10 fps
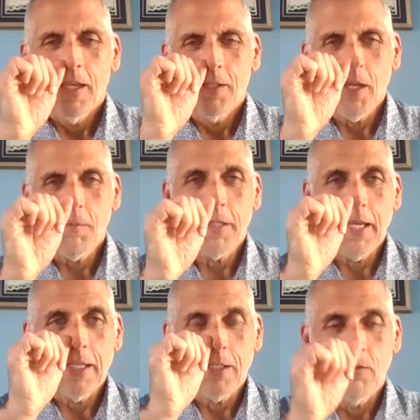Septic
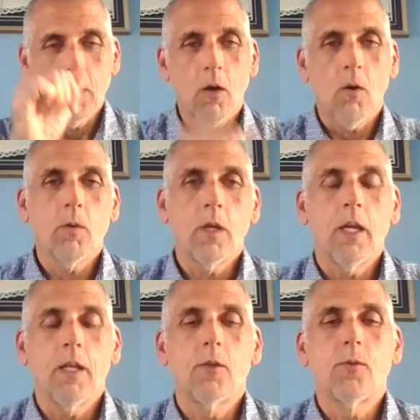tanks have gone
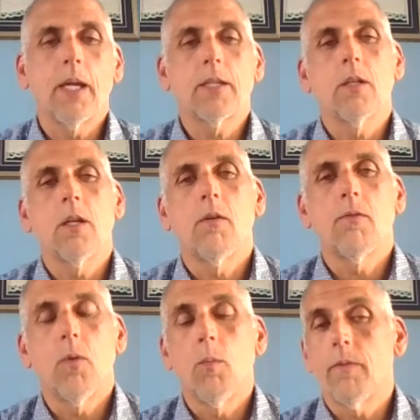in the direction
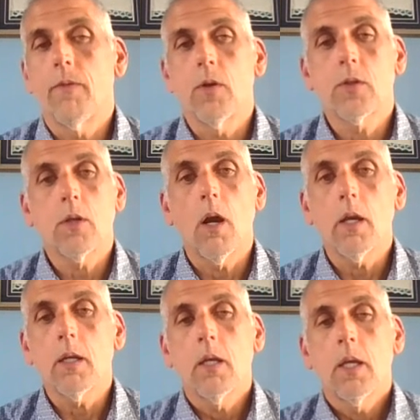of, when we first
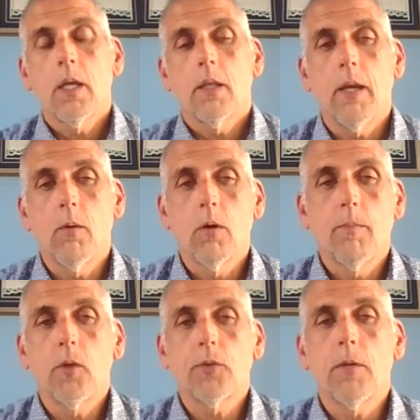started, they were
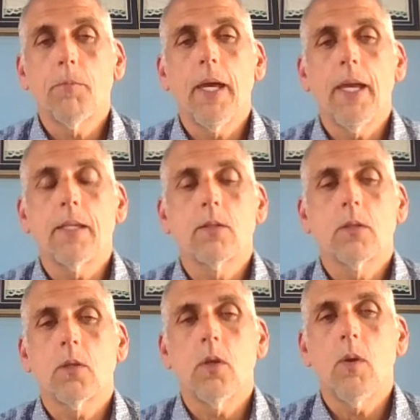built in place.
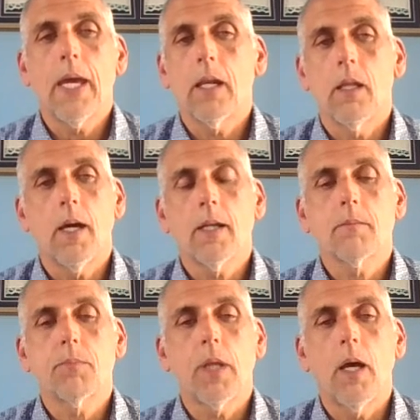So you had a lot
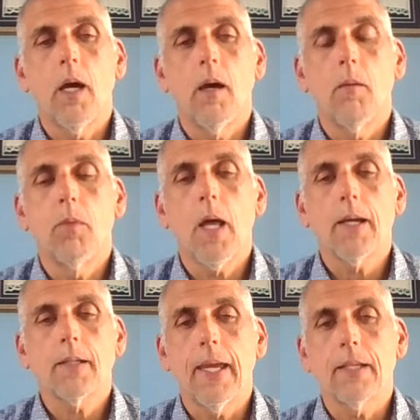of
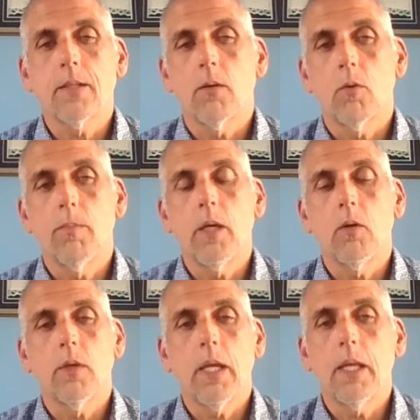block tanks that were
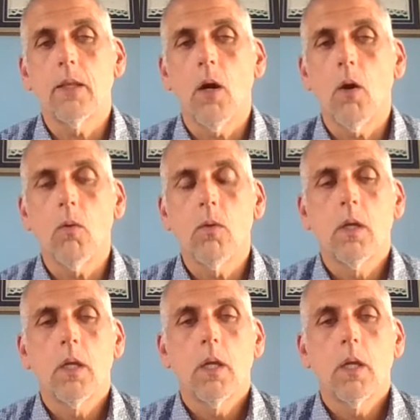built in the hole